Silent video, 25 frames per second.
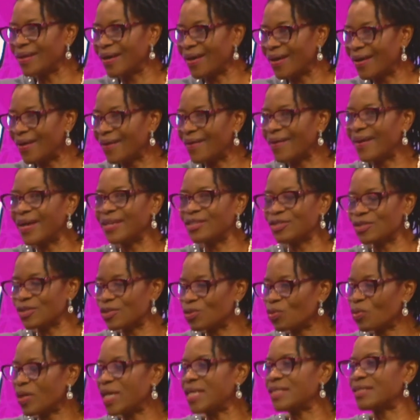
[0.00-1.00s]
and
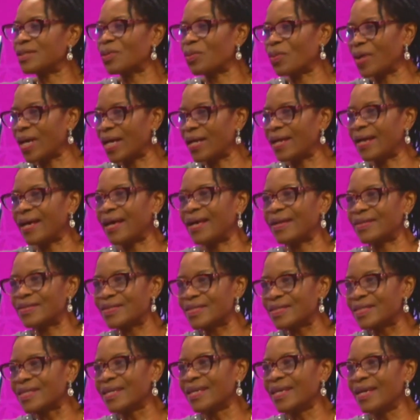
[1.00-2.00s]
just raise
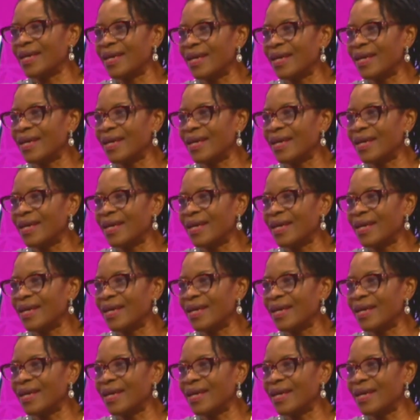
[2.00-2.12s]
awareness